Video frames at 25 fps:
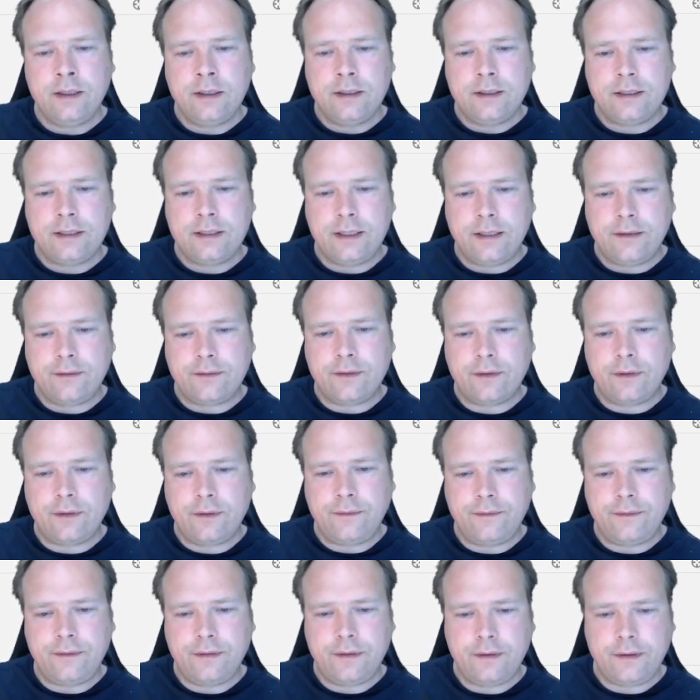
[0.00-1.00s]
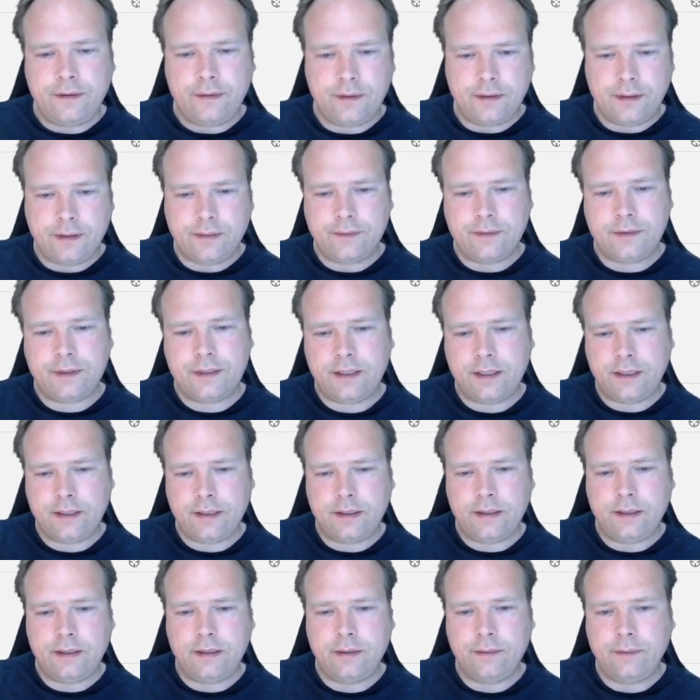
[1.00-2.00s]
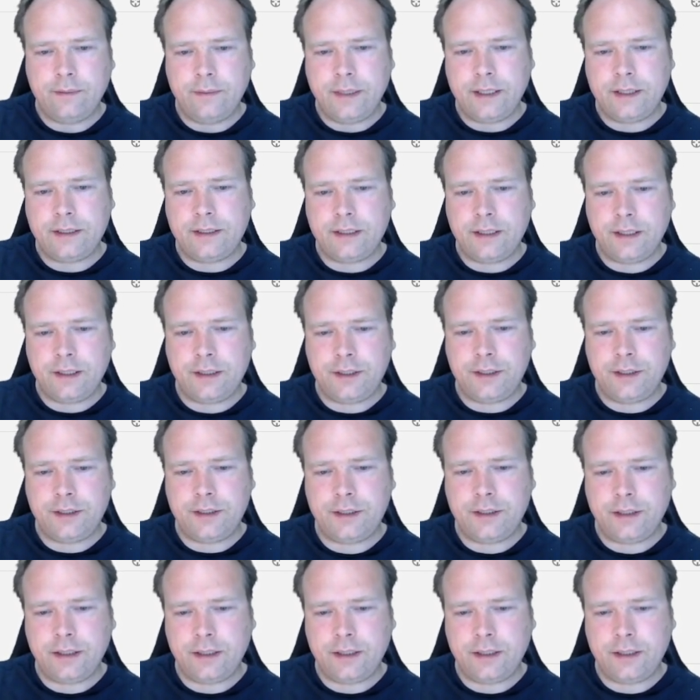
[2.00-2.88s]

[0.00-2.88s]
Saved author, and then we say message,